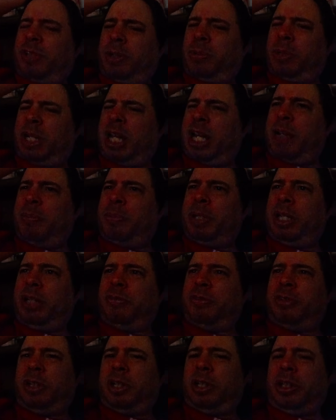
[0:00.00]
happened
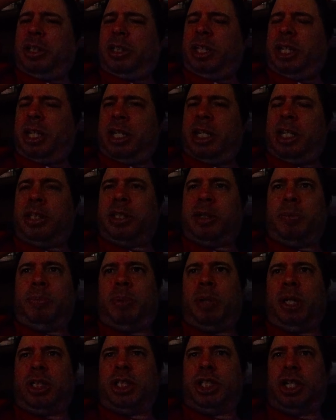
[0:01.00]
after that. I think he hit the
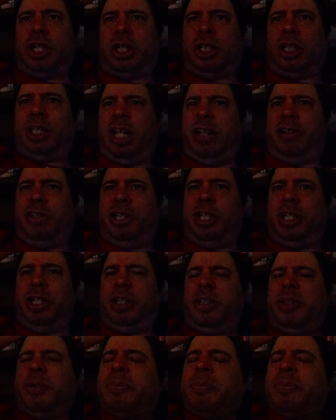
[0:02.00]
buckshot lariat